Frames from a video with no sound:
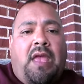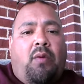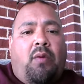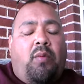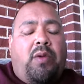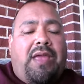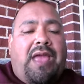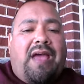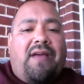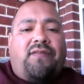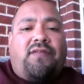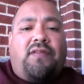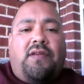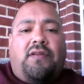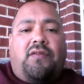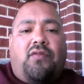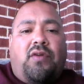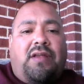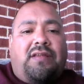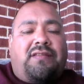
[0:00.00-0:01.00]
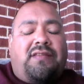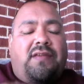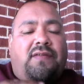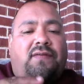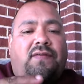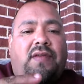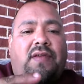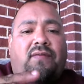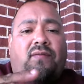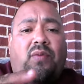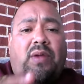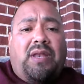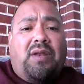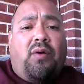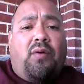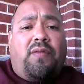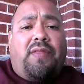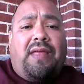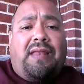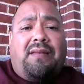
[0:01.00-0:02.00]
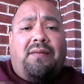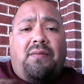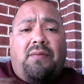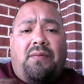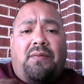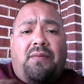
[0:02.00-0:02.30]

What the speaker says: We have to address if we know that